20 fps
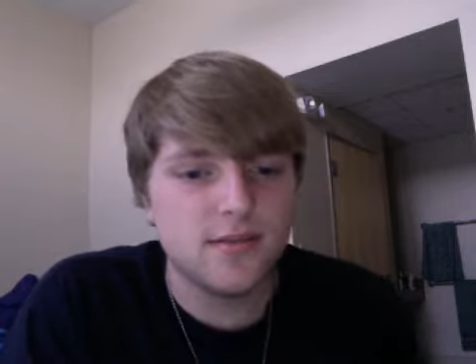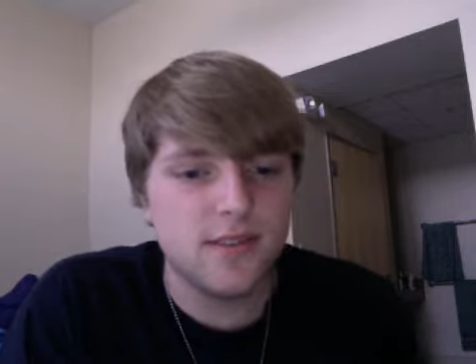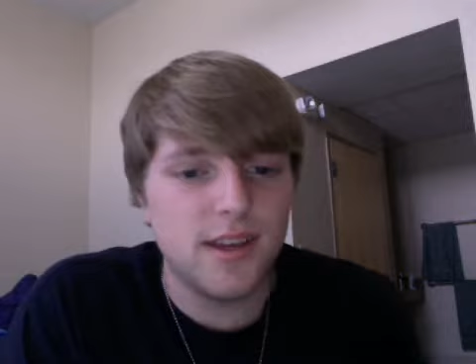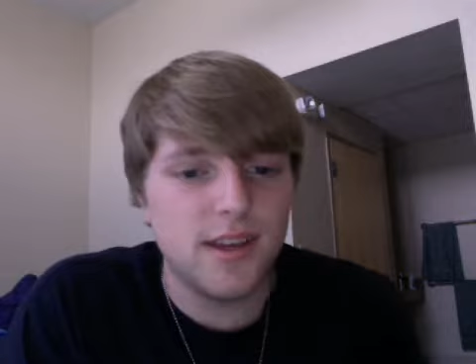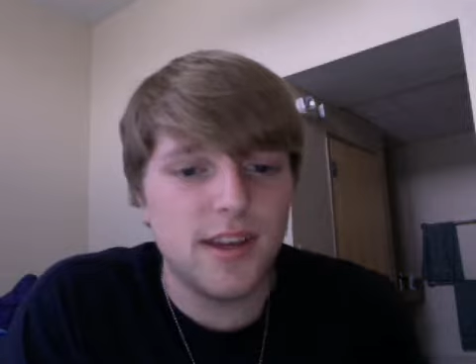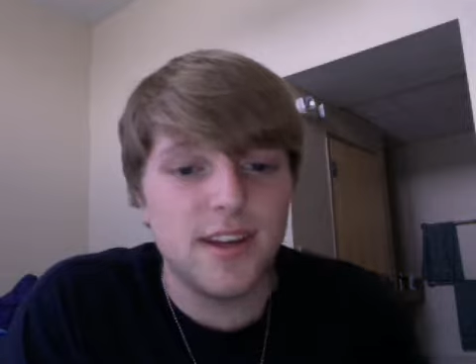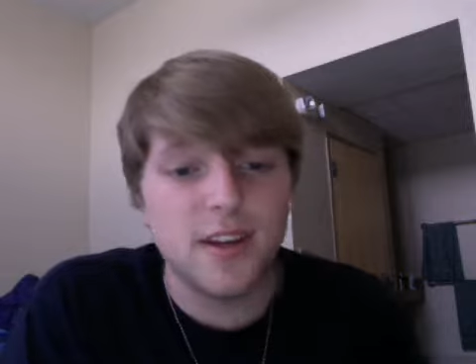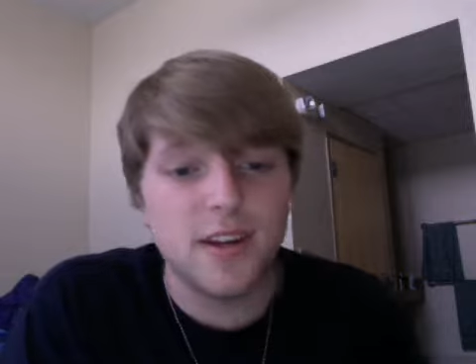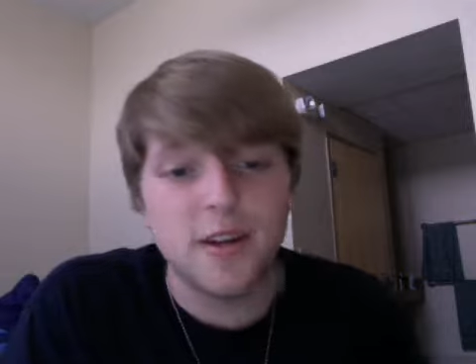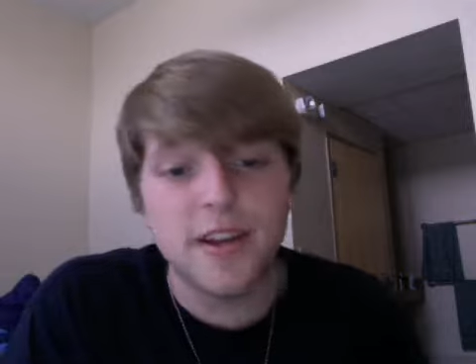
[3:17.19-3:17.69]
I
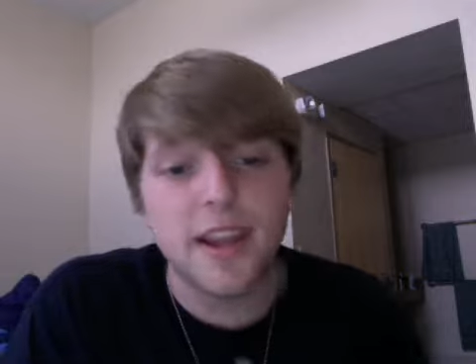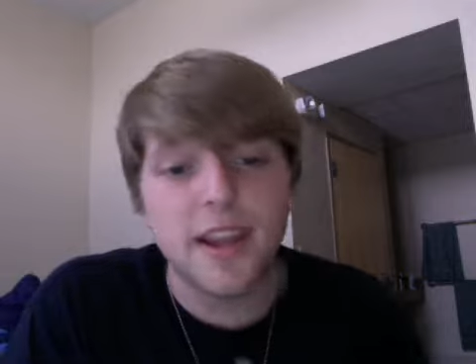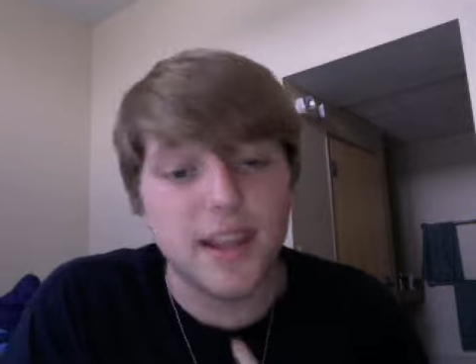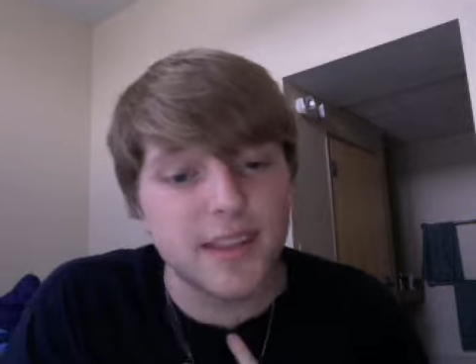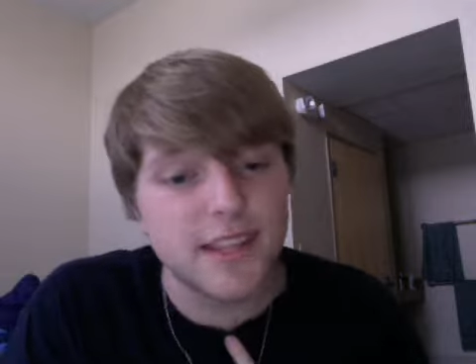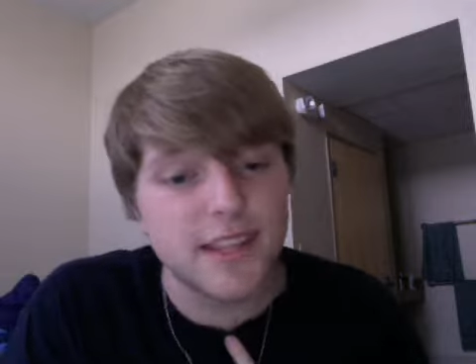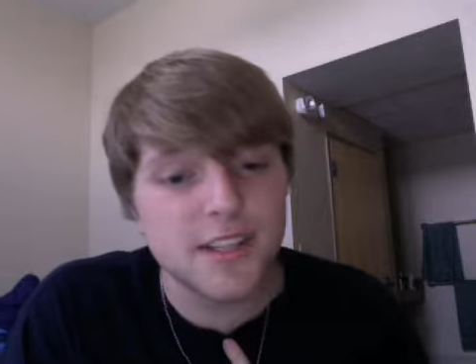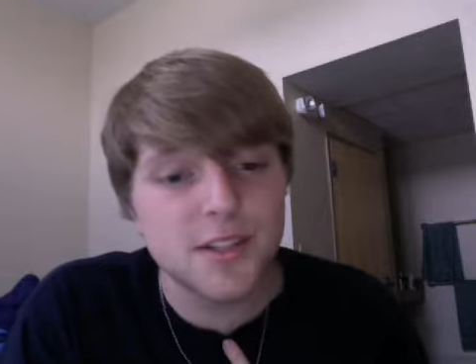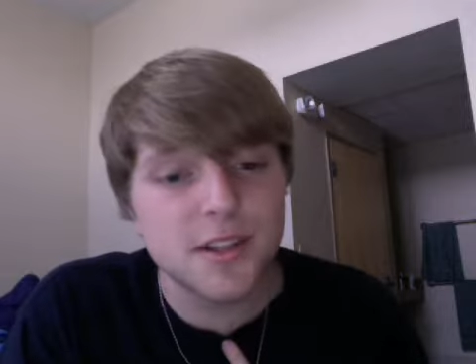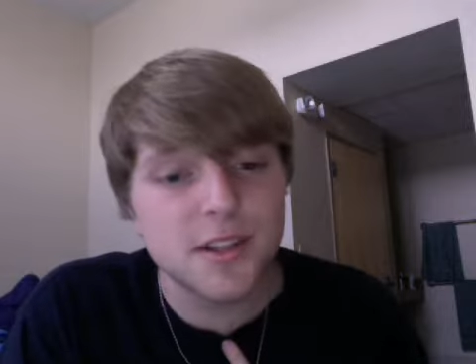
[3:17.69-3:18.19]
don't know. Again,
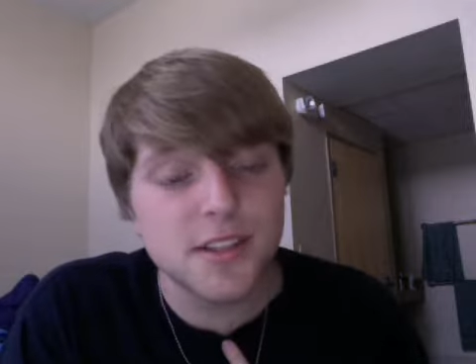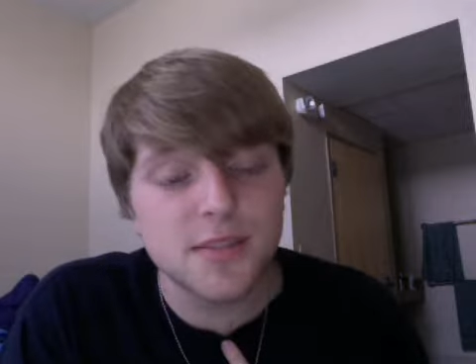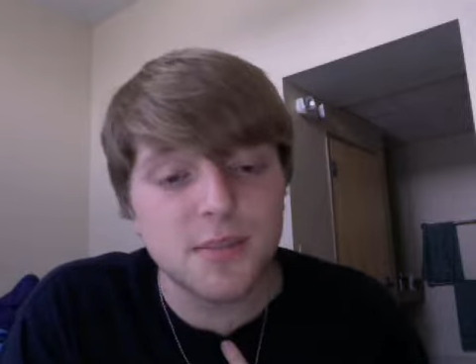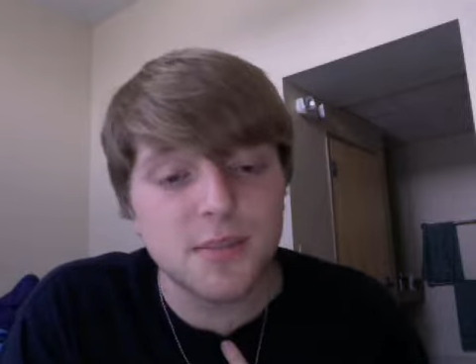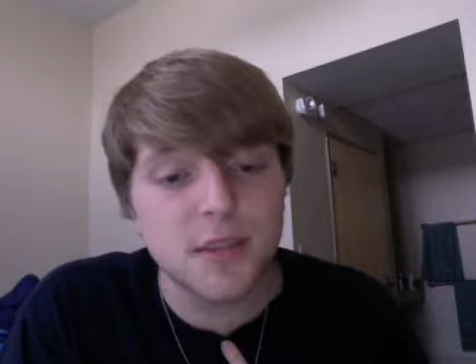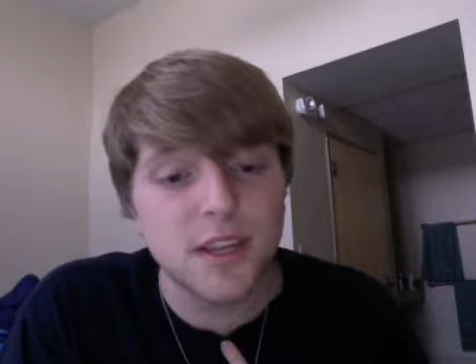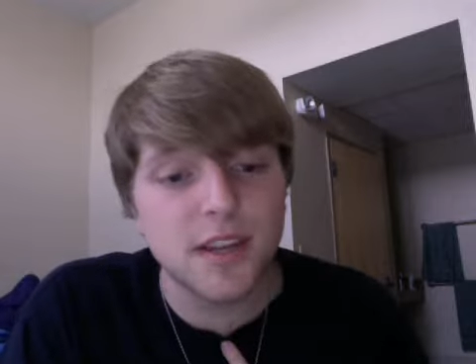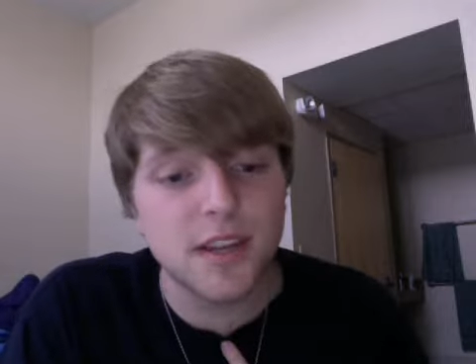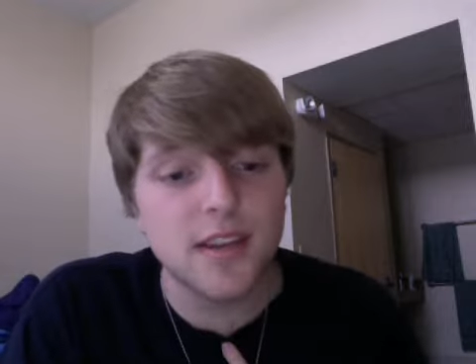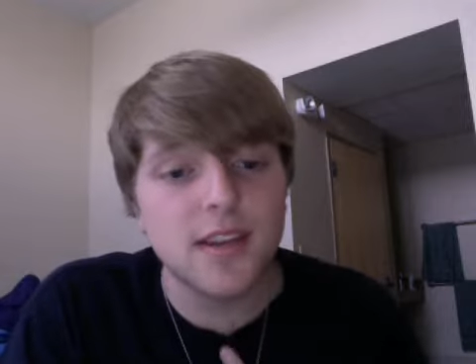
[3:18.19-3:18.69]
that's just
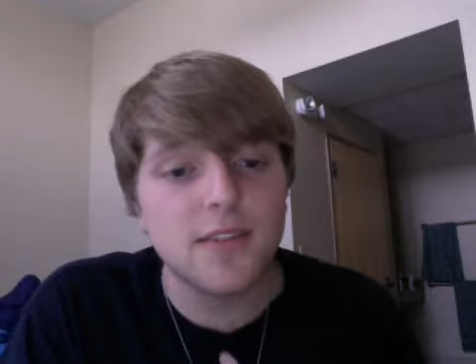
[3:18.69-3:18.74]
me.